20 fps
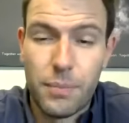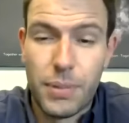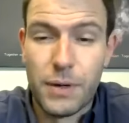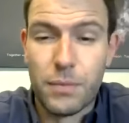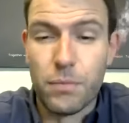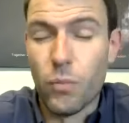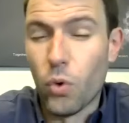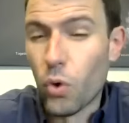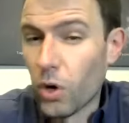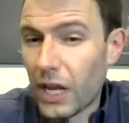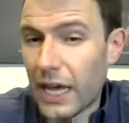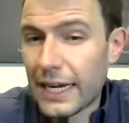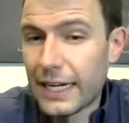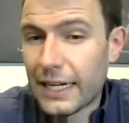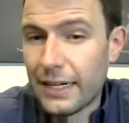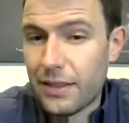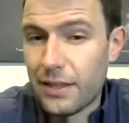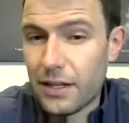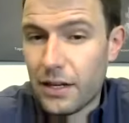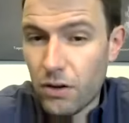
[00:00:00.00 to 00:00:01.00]
But more
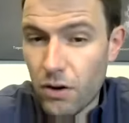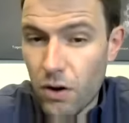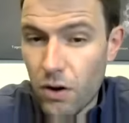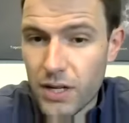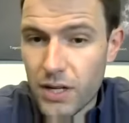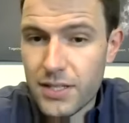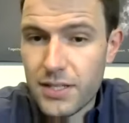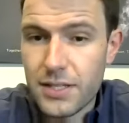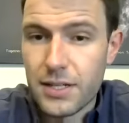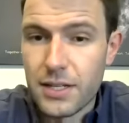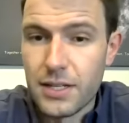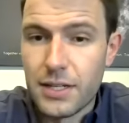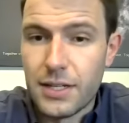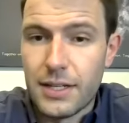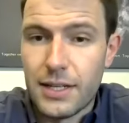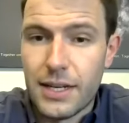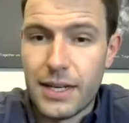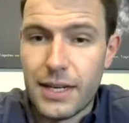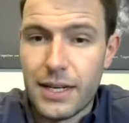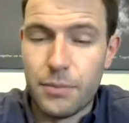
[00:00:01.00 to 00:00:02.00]
likely than not,
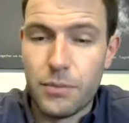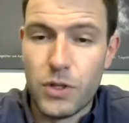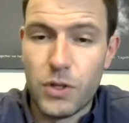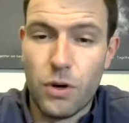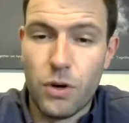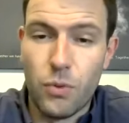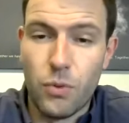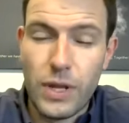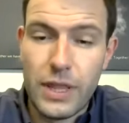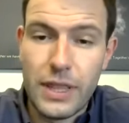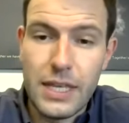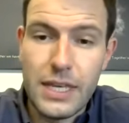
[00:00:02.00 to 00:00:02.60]
when